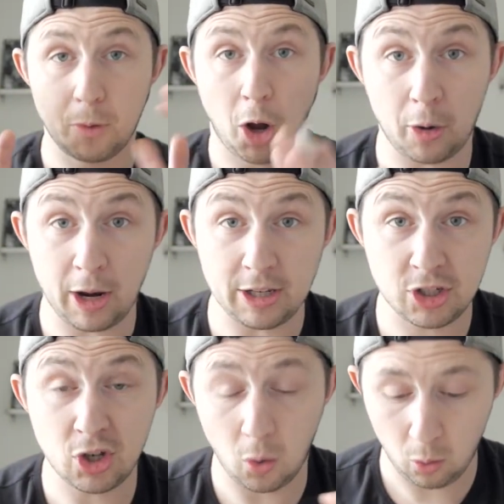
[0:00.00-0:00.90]
All right,
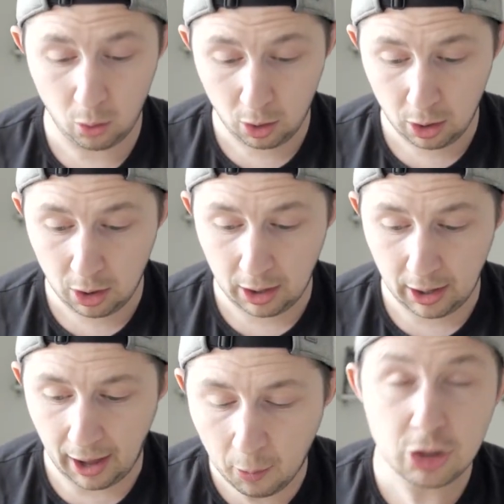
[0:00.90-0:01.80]
so
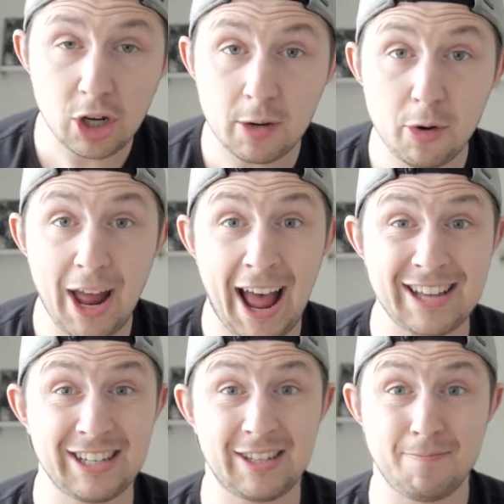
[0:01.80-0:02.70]
I want to talk about
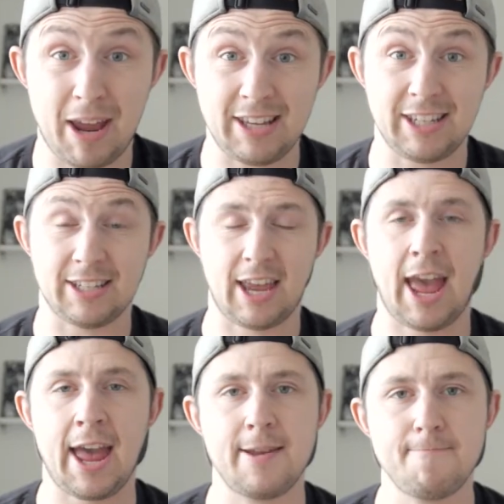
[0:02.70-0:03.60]
acids and bases.
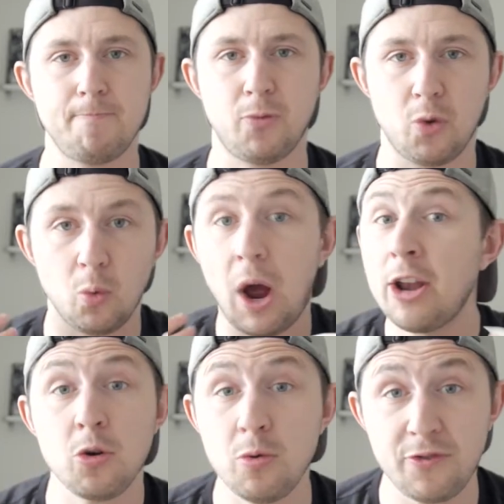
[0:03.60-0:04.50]
And I
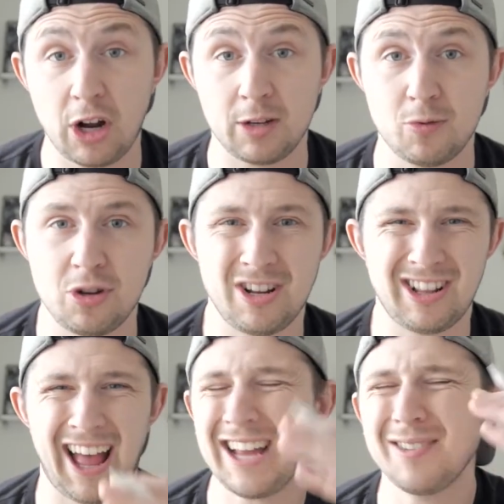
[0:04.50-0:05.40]
know we've talked about it in
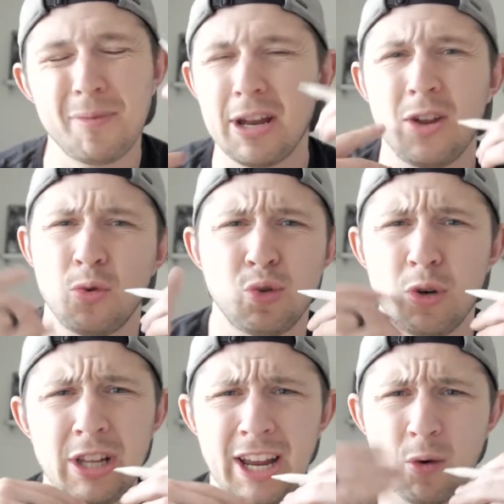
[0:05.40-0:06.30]
class, but it was
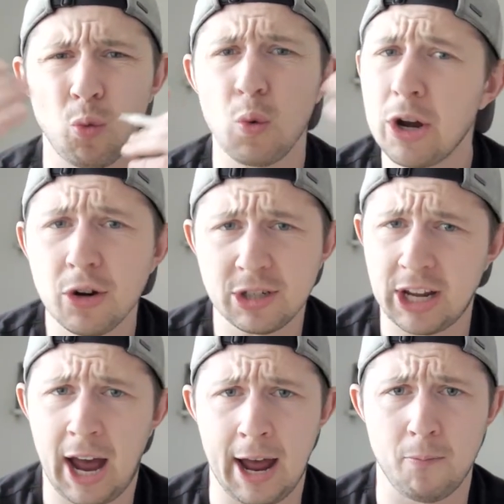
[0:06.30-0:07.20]
really at a weird
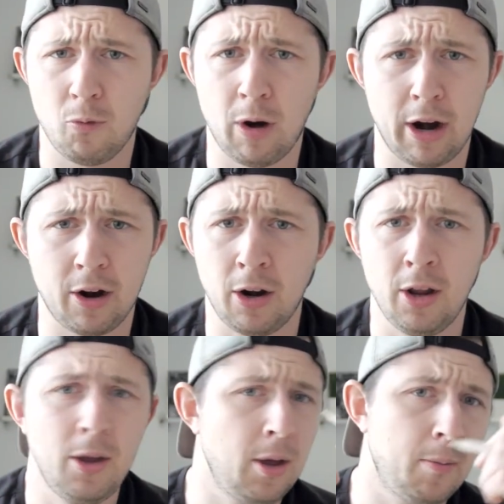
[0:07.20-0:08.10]
time where
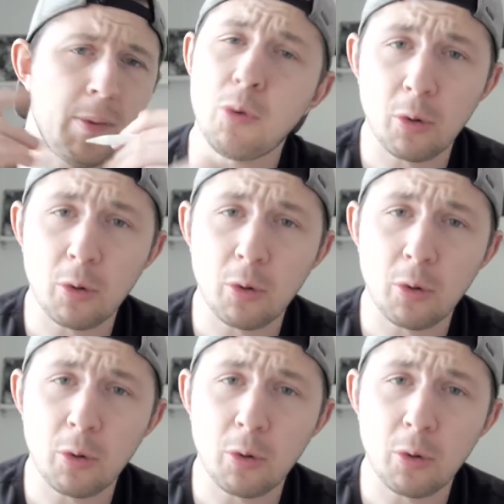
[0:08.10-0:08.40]
people